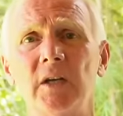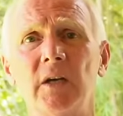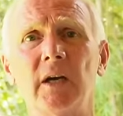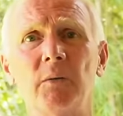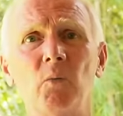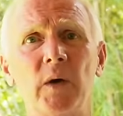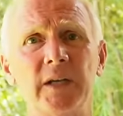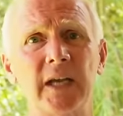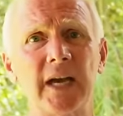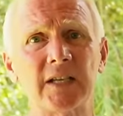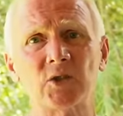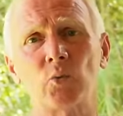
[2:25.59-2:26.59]
um, when
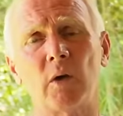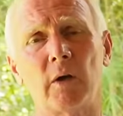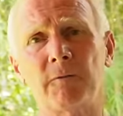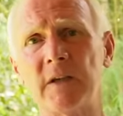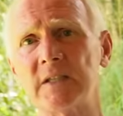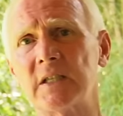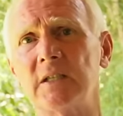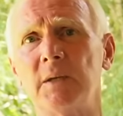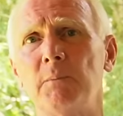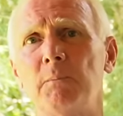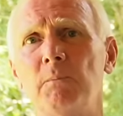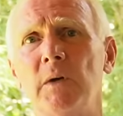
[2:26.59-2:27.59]
he asked what offence had
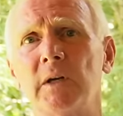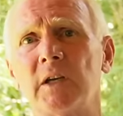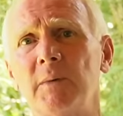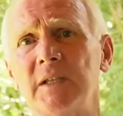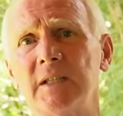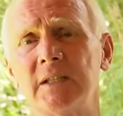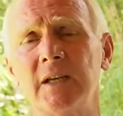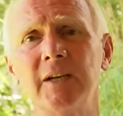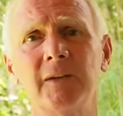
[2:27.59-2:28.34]
he uh, committed,